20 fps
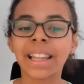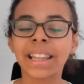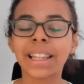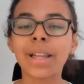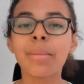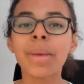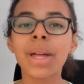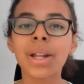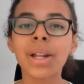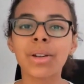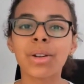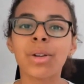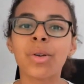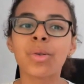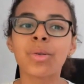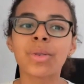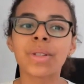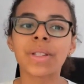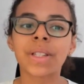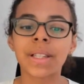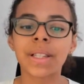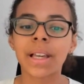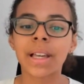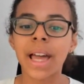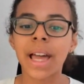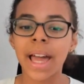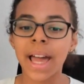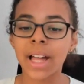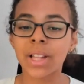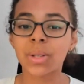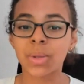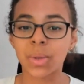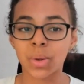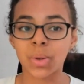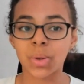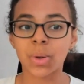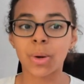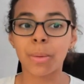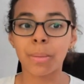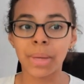Limit news and
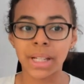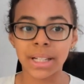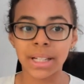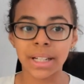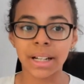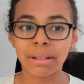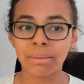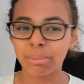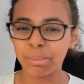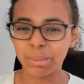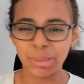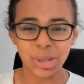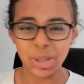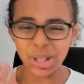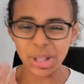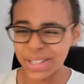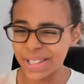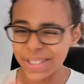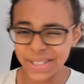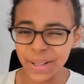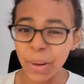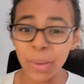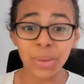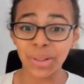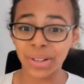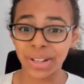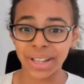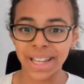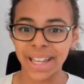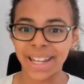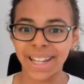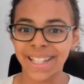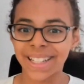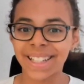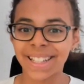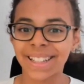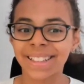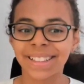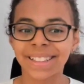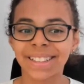social media. Just don't look at
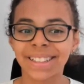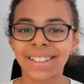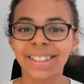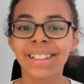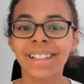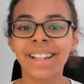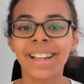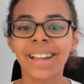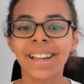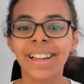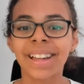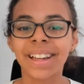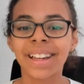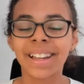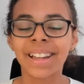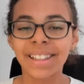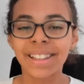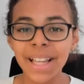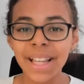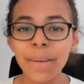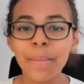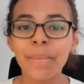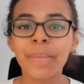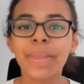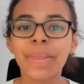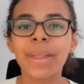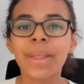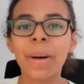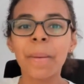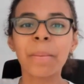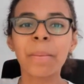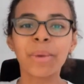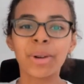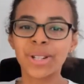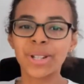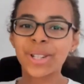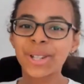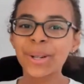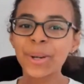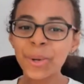it. Tip number
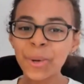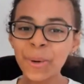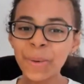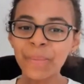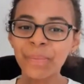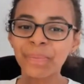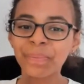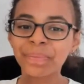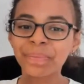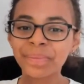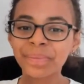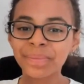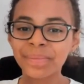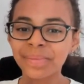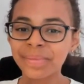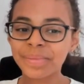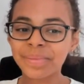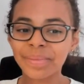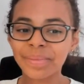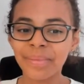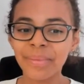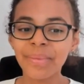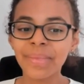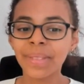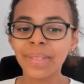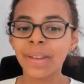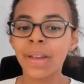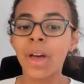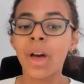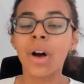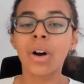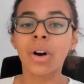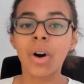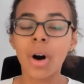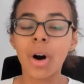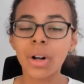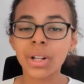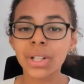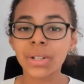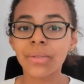two
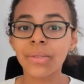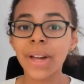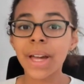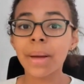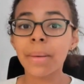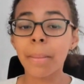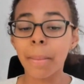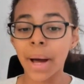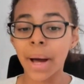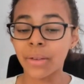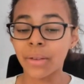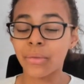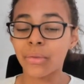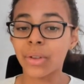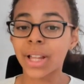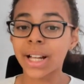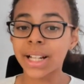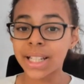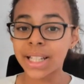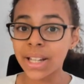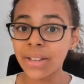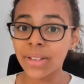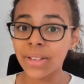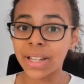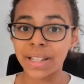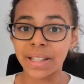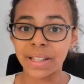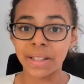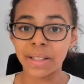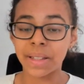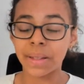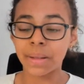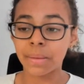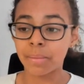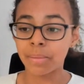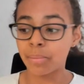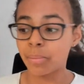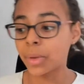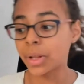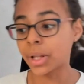cultivate mindful activities
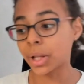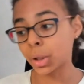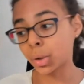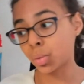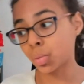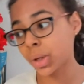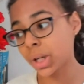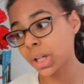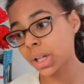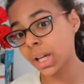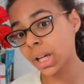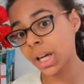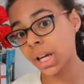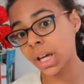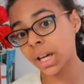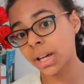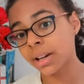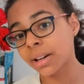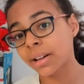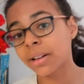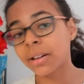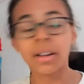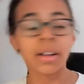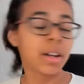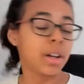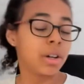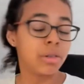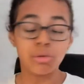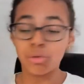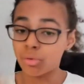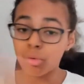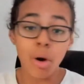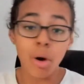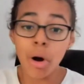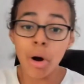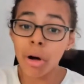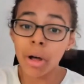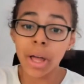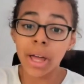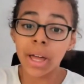like reading,
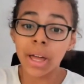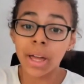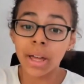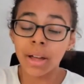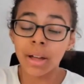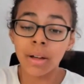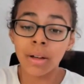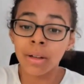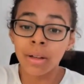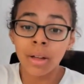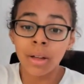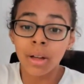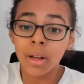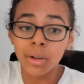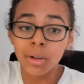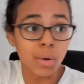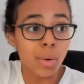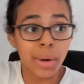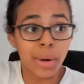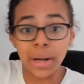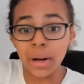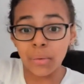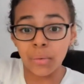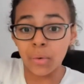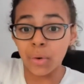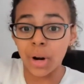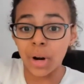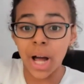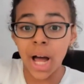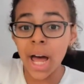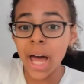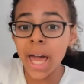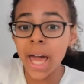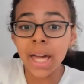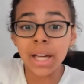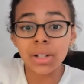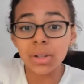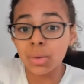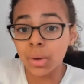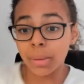drawing, going out for a
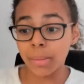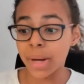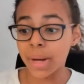hike, doing